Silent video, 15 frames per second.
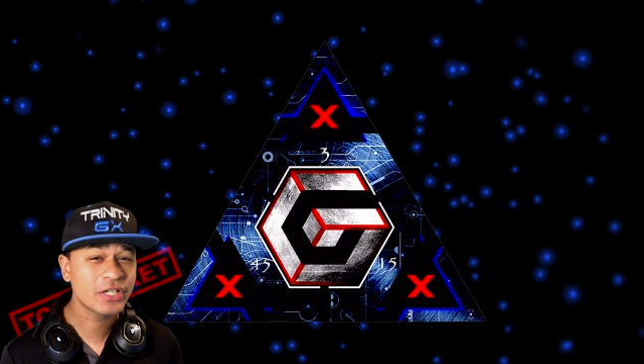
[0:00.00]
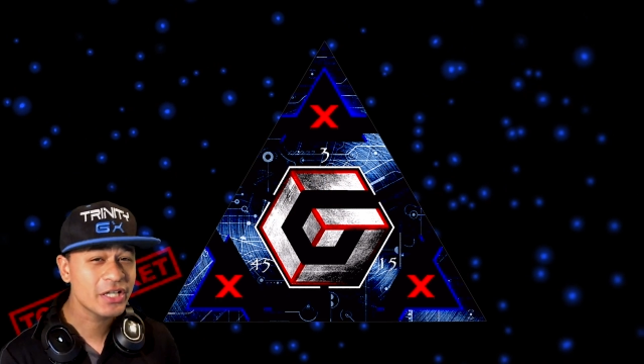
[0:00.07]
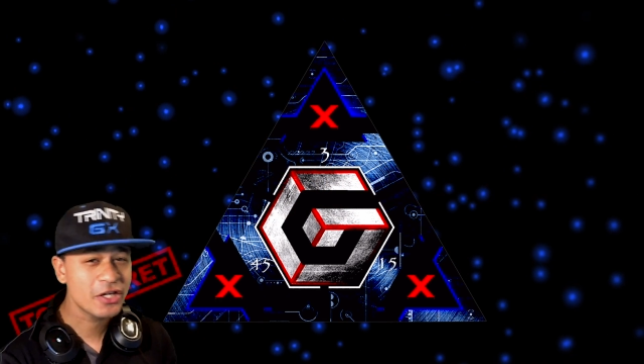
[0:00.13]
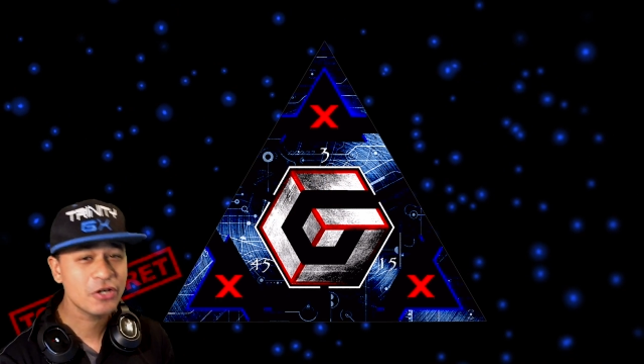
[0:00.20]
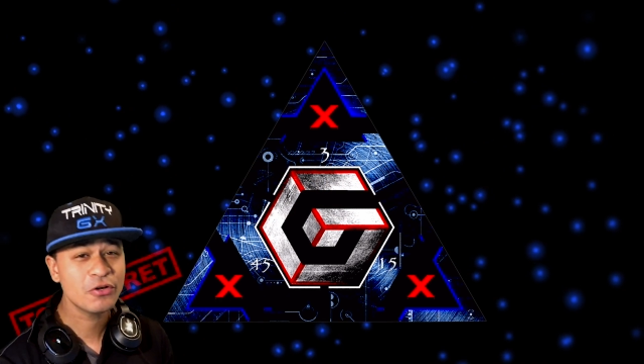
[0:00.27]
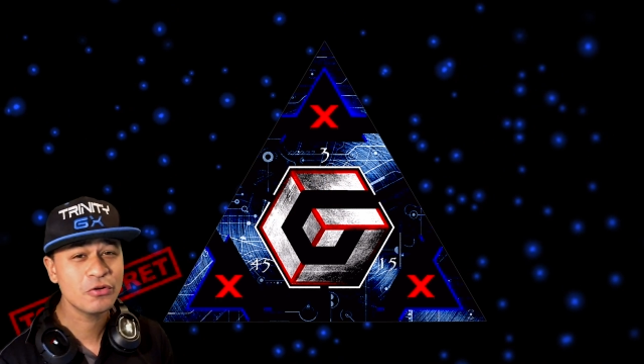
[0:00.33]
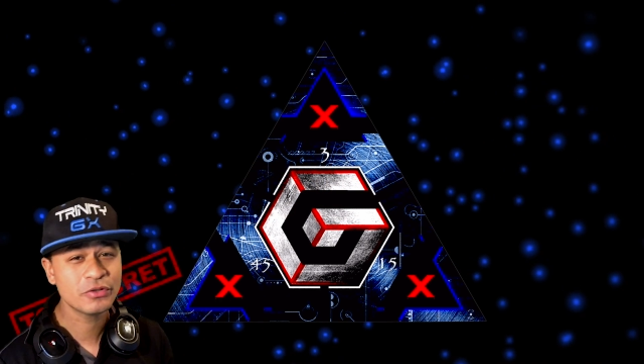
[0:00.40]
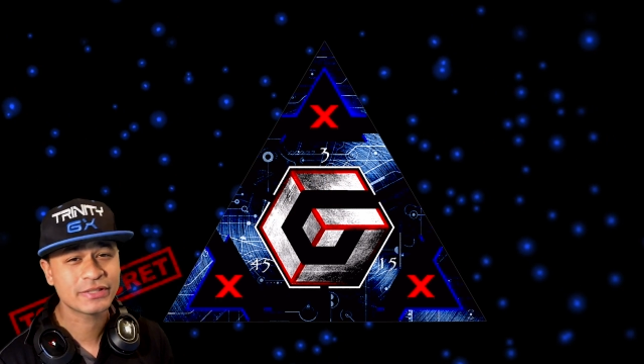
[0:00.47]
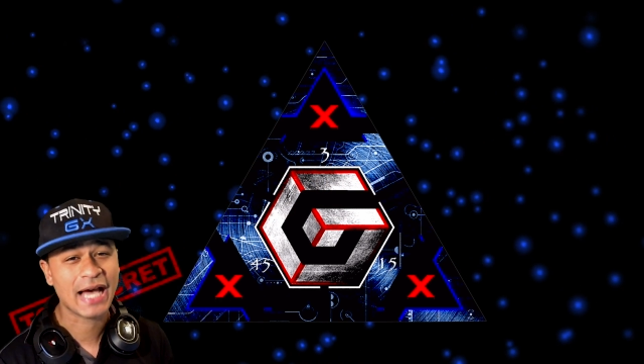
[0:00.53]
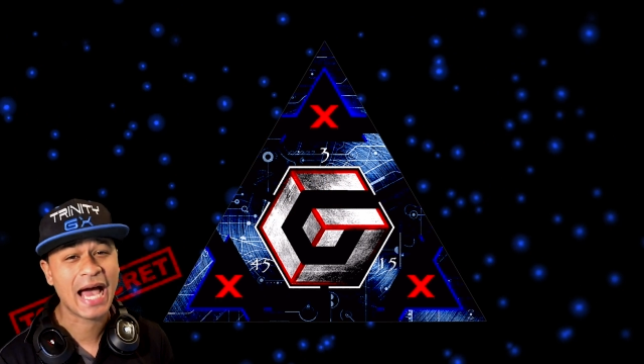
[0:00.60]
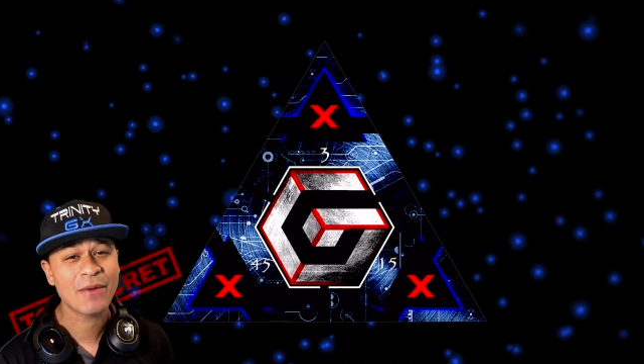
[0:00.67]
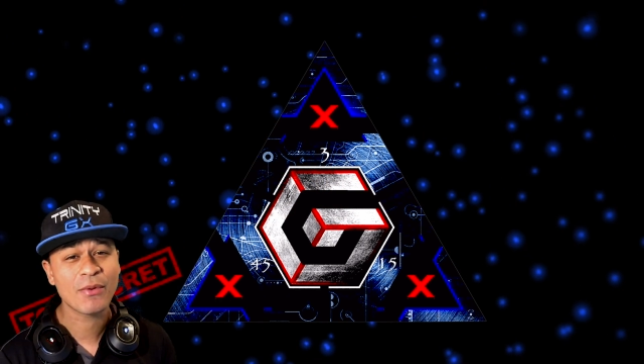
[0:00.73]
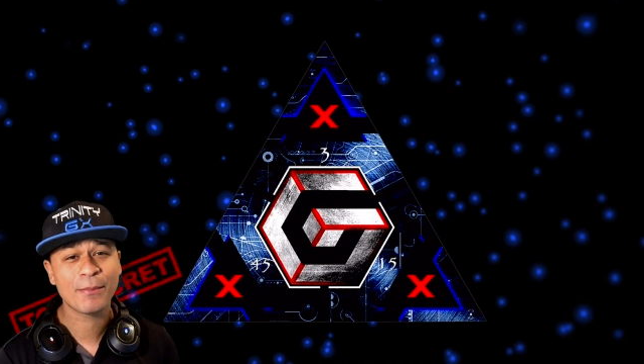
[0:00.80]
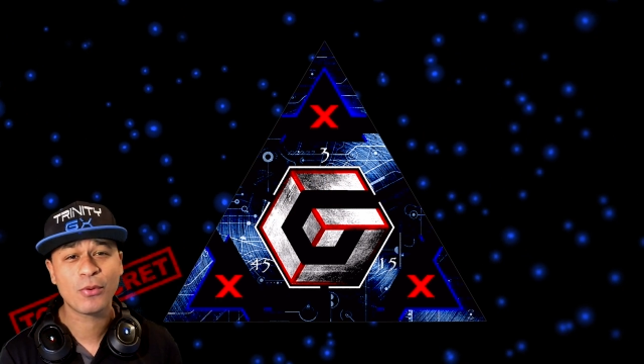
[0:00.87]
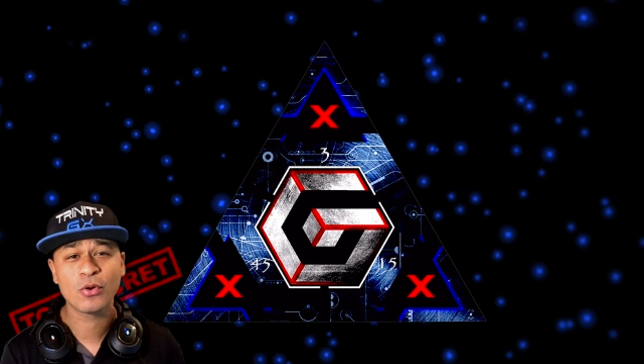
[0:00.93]
of Duty News. I
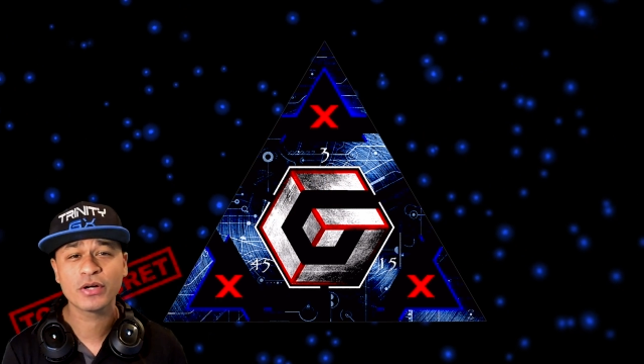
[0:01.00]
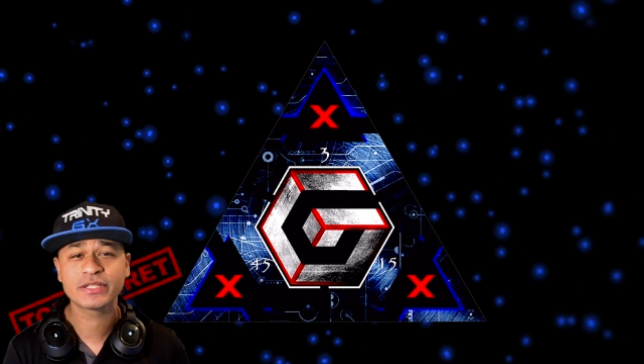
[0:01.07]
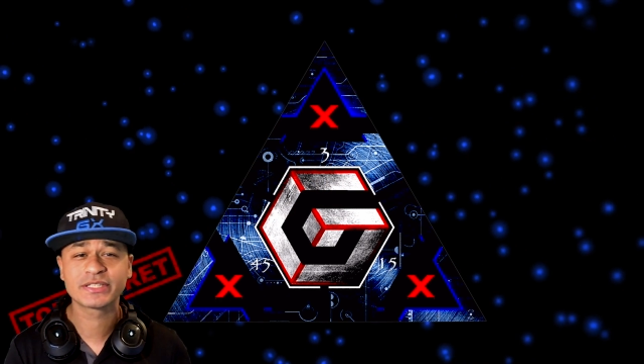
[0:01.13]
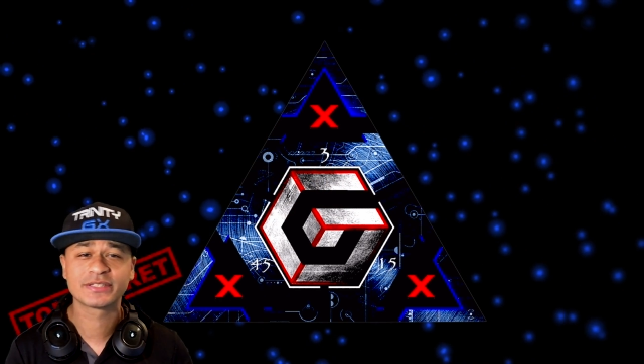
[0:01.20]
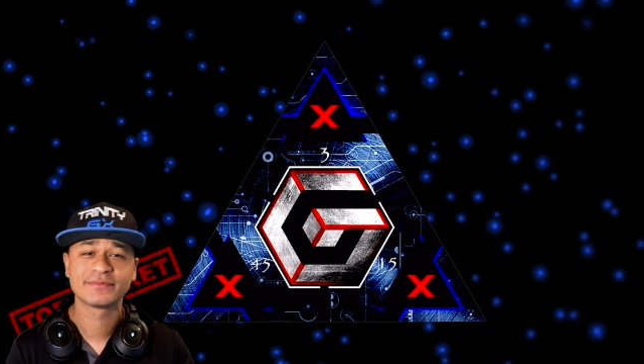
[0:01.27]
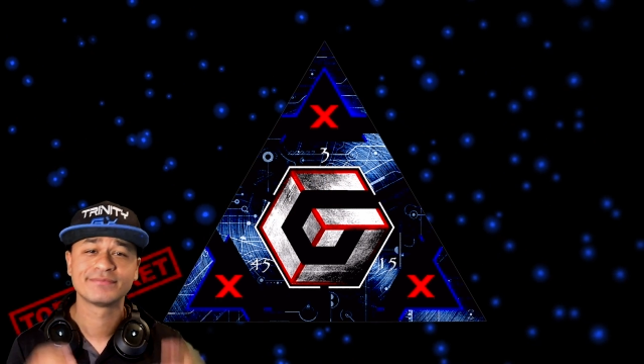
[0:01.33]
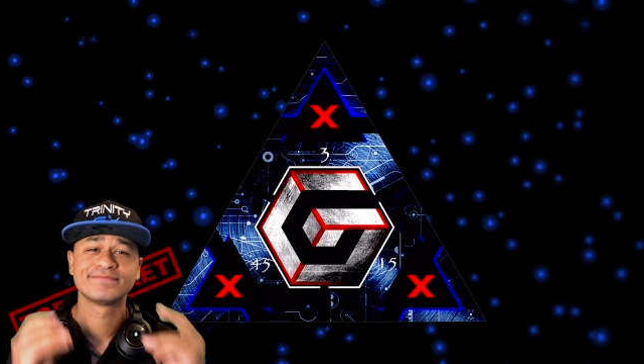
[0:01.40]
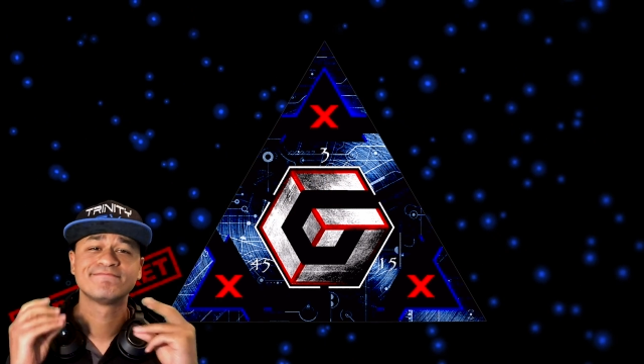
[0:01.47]
report,